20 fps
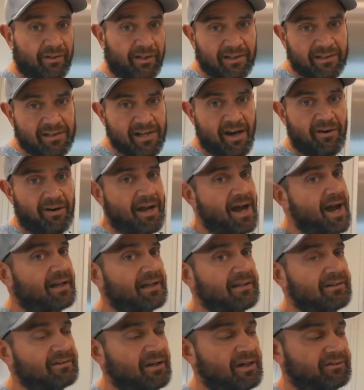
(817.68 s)
as like
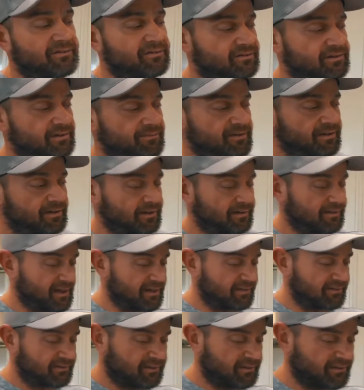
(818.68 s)
teriyaki sauce or something like
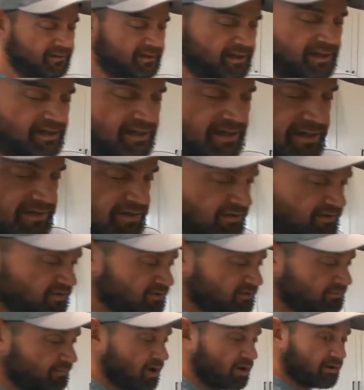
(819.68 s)
that. So it's just a
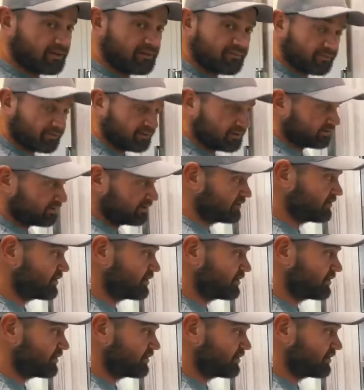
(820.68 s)
small influence of